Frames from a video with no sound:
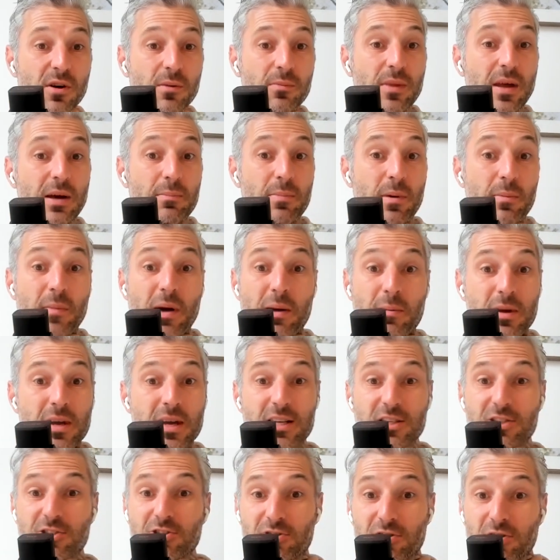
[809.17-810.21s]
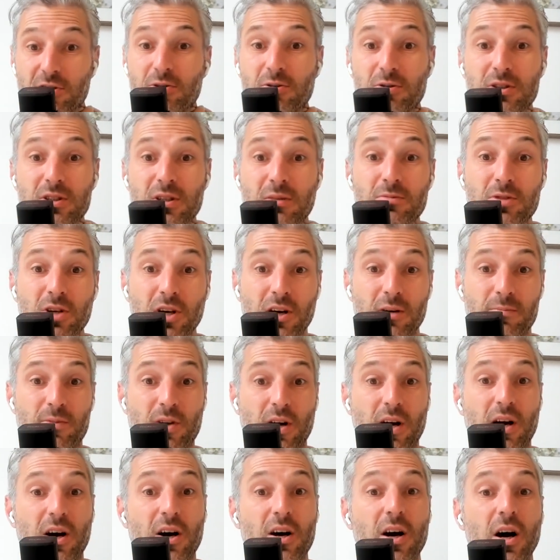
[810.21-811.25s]
that. But maybe it's true. Sometimes
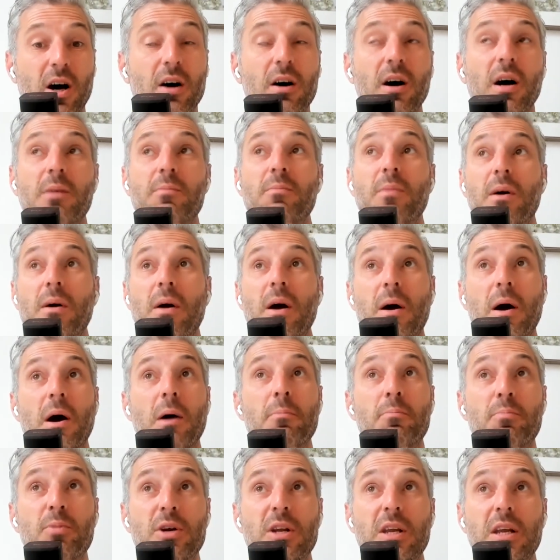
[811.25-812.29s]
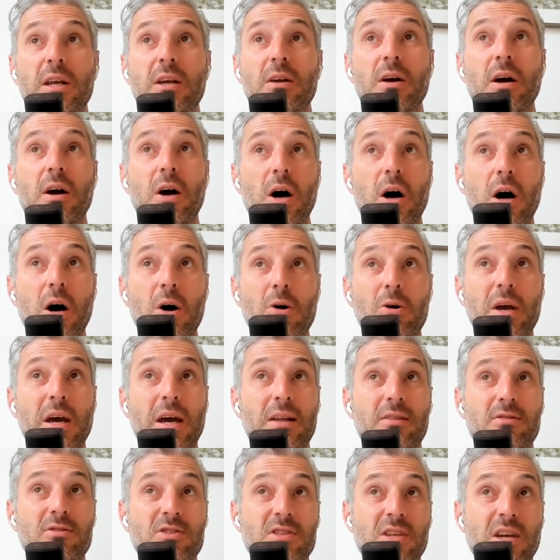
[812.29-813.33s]
I'm pretty okay
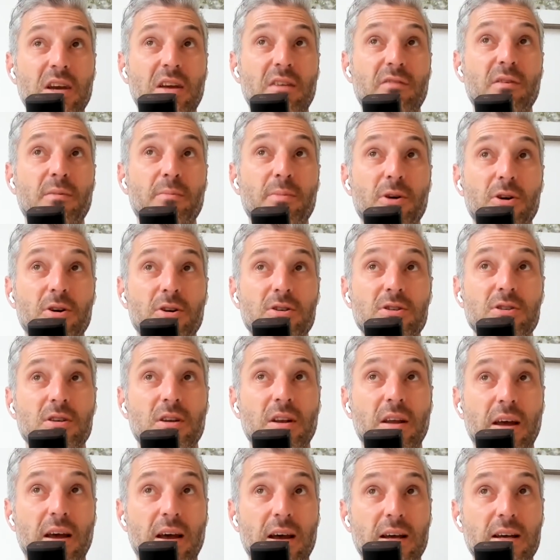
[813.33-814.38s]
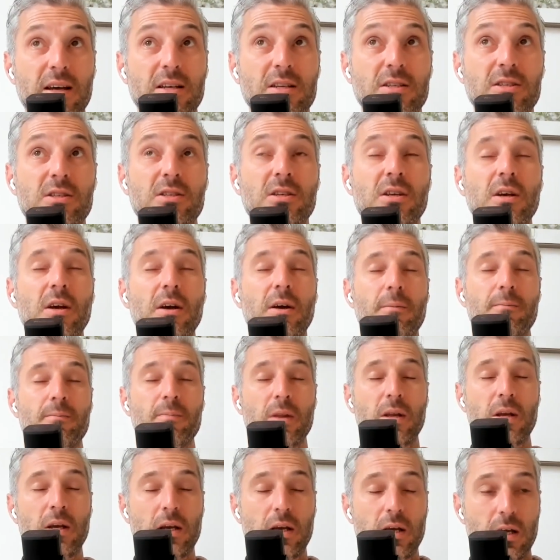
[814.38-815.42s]
to say if a person has
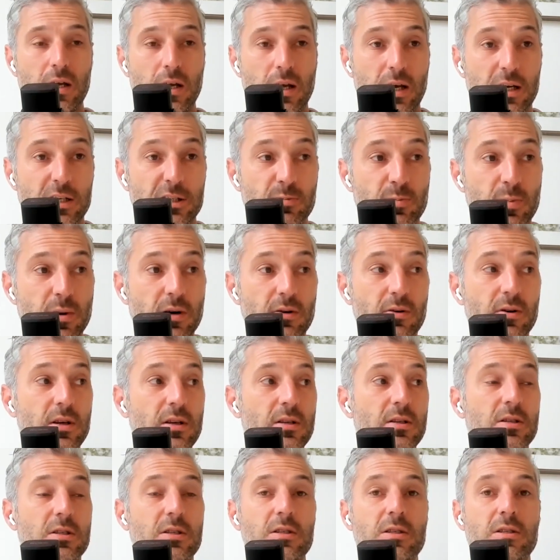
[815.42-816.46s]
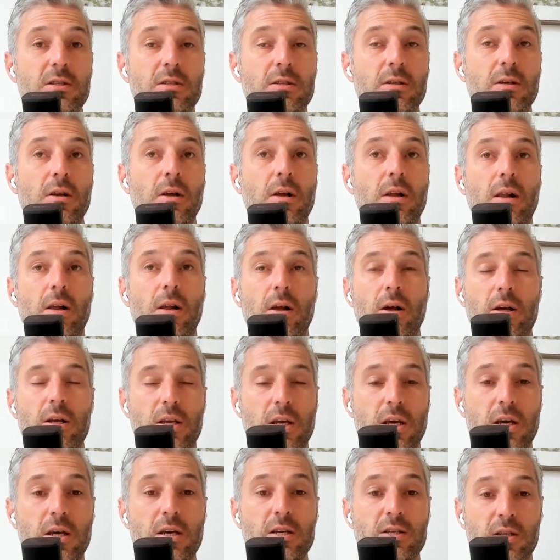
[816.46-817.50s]
experienced
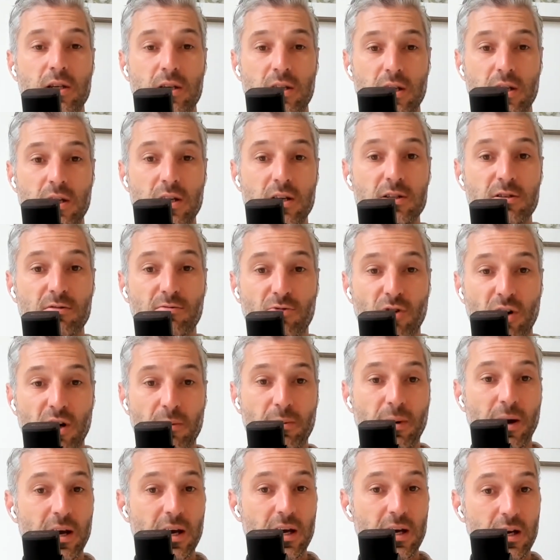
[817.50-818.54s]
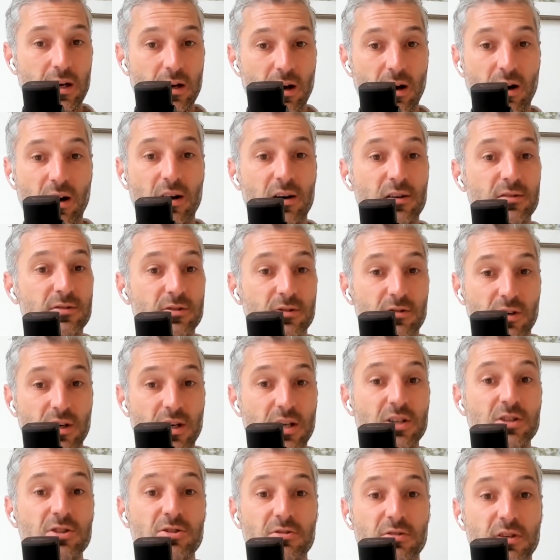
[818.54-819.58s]
years and years of chronic pain after an
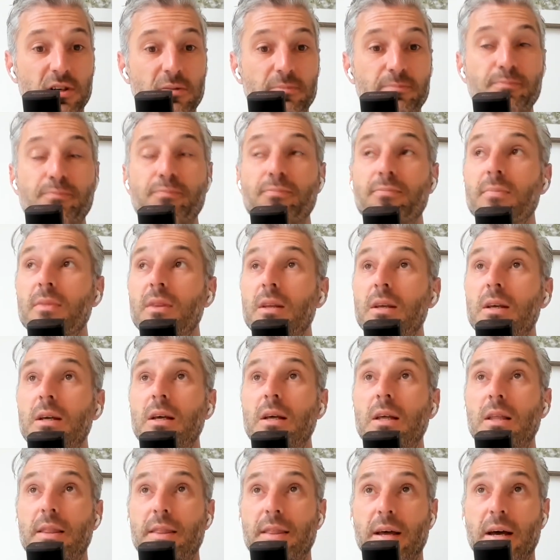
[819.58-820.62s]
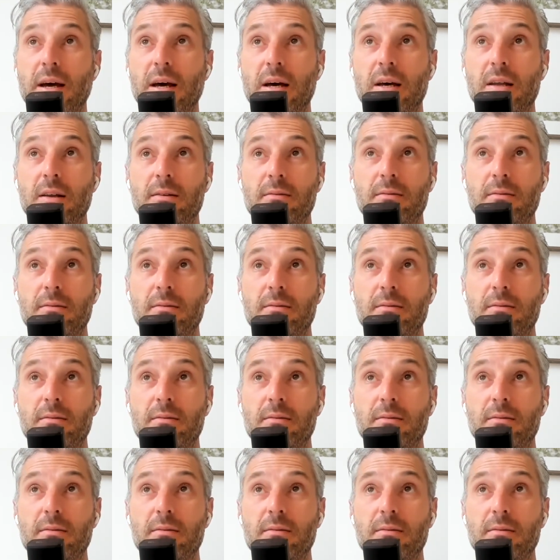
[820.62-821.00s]
injury, that